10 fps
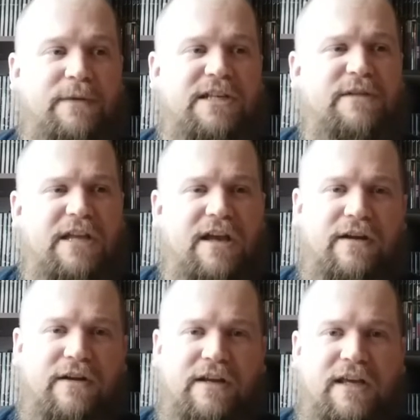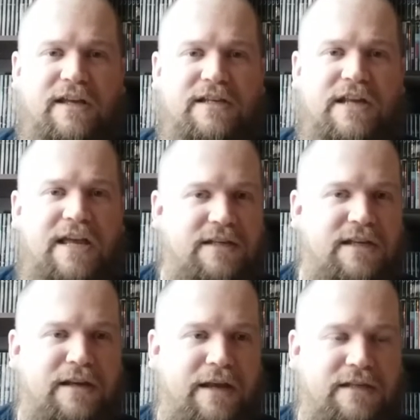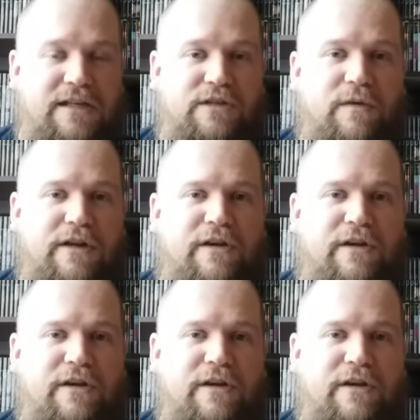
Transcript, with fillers: But some of the younger kids, 18, 19, 20,